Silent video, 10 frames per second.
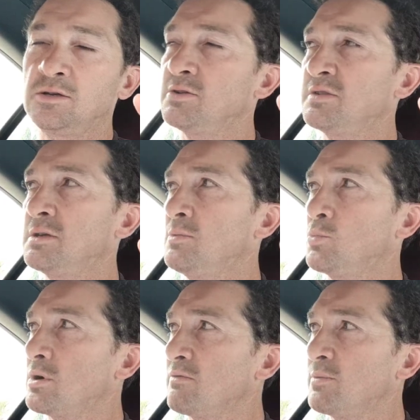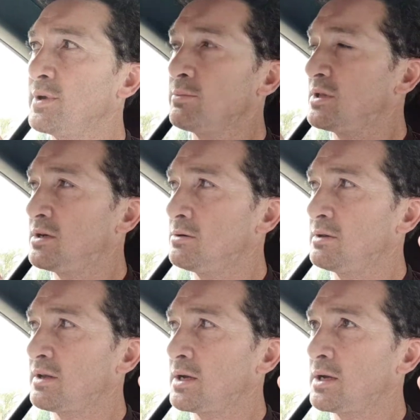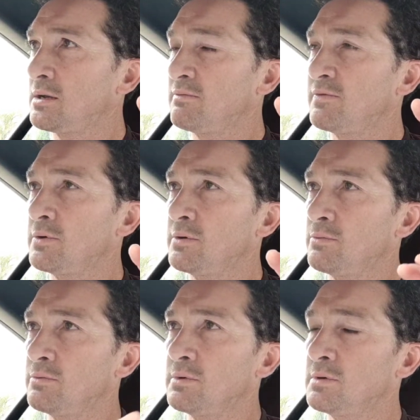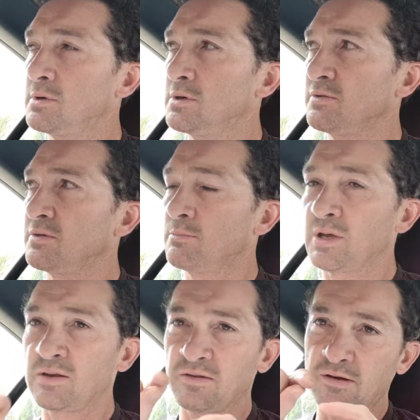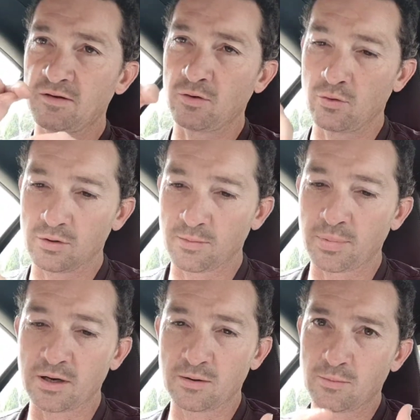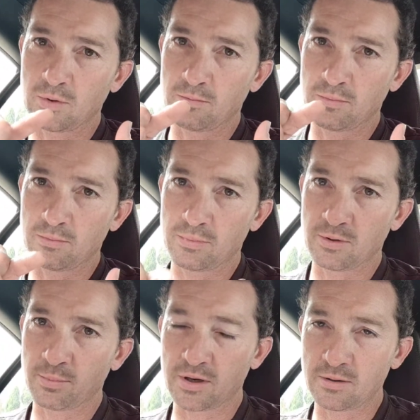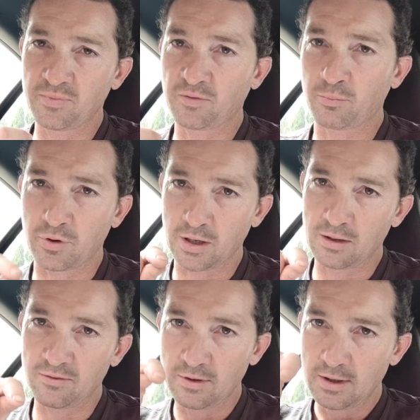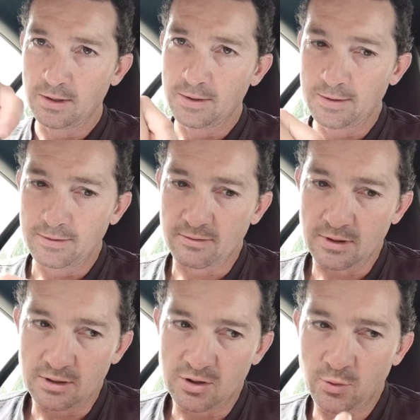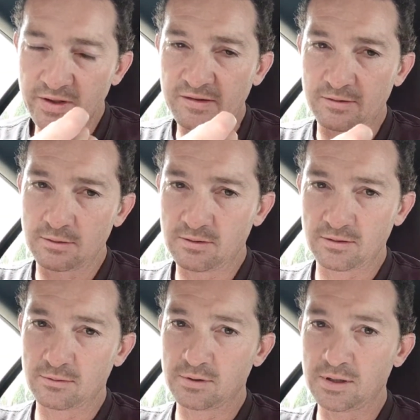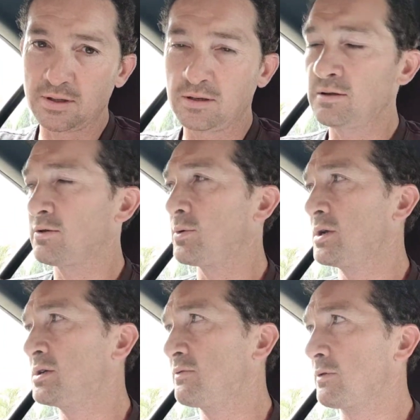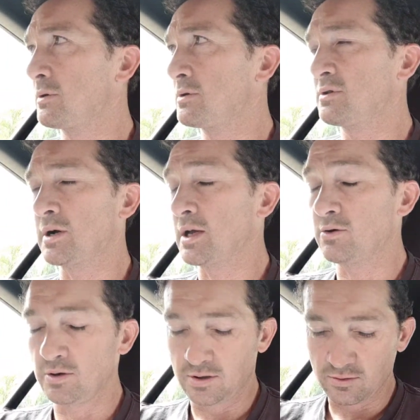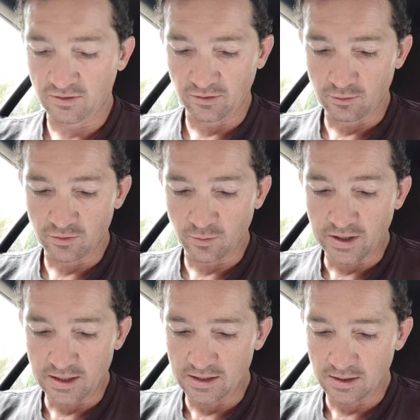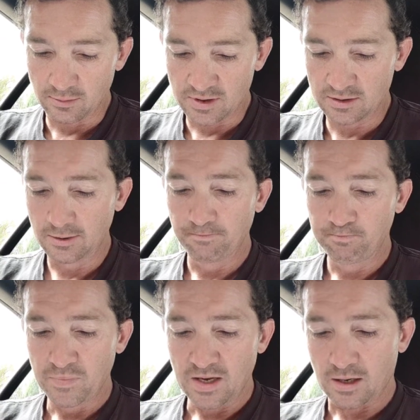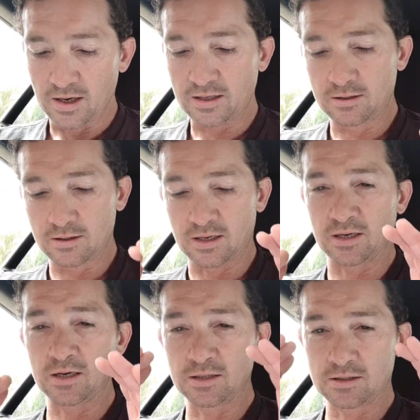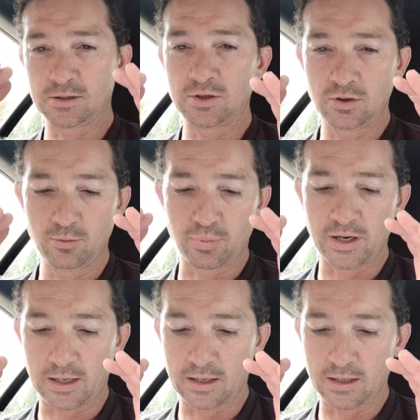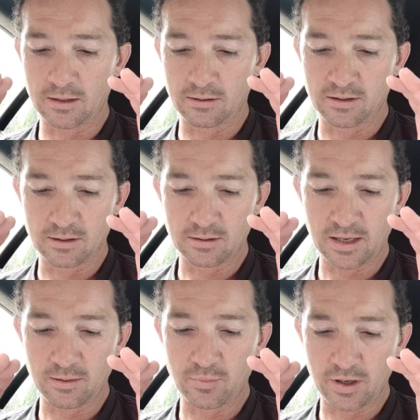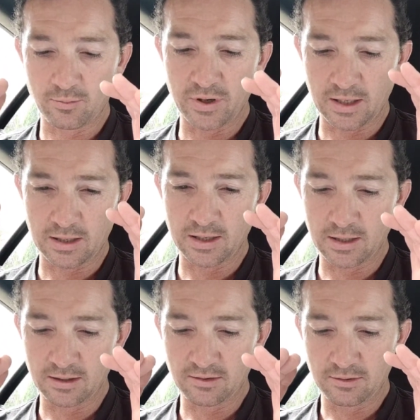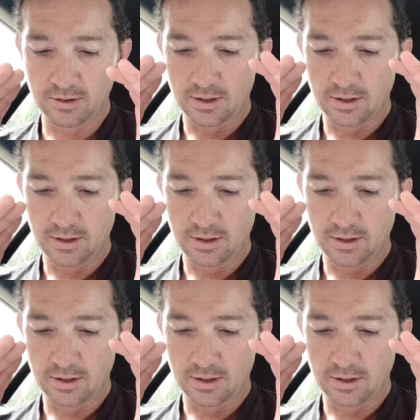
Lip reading: just didn't work for me with the tools I had. I found it just because the bottom spring is kind of twisted, so it's quite difficult. So I couldn't do it. So the way I did it was, I got the two the handbrake brake linings,